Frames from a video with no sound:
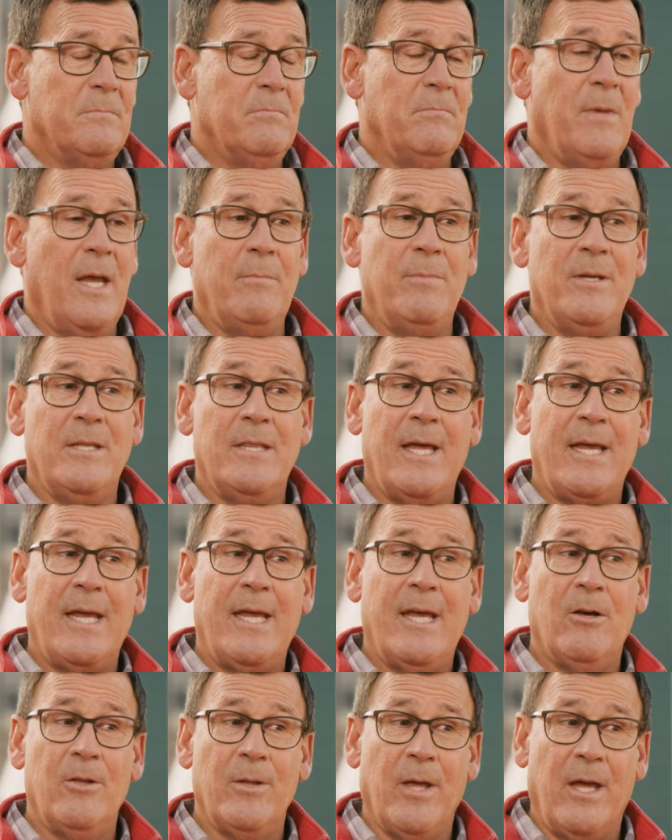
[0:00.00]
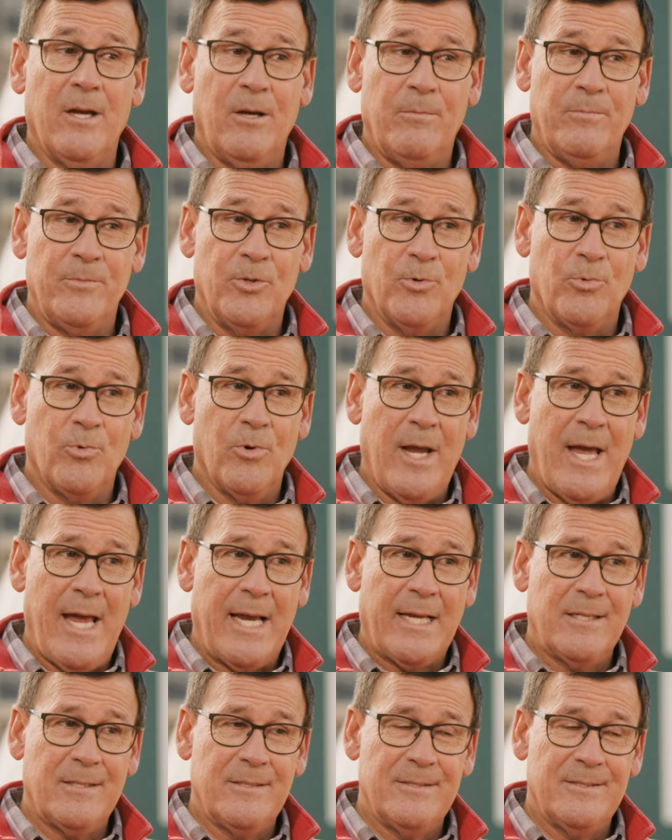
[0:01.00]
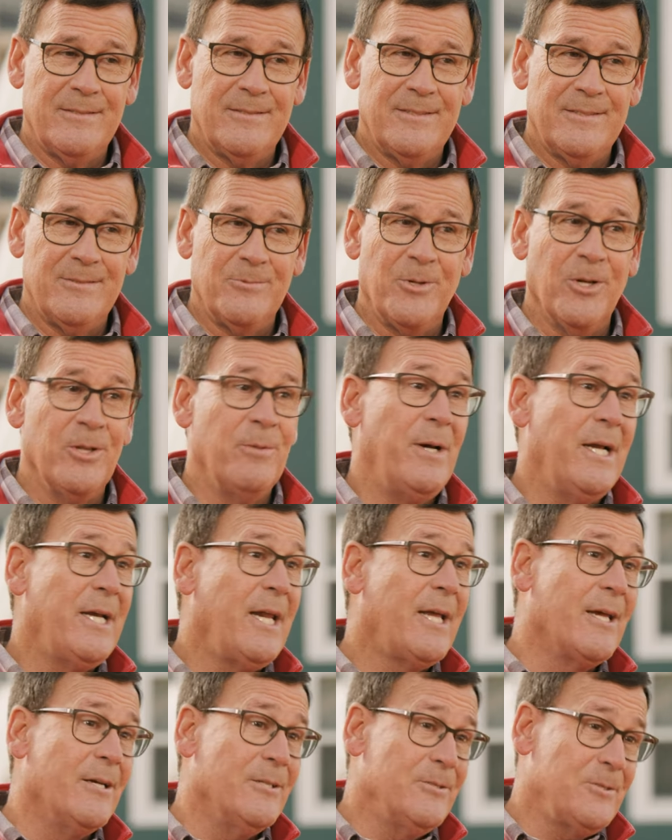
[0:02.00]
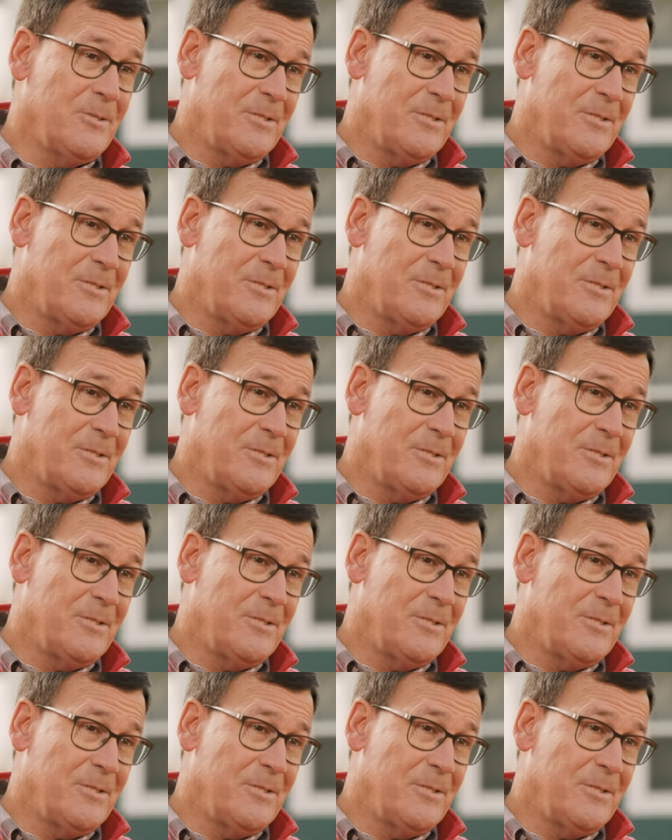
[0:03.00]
Maybe they help, help direct where the money goes.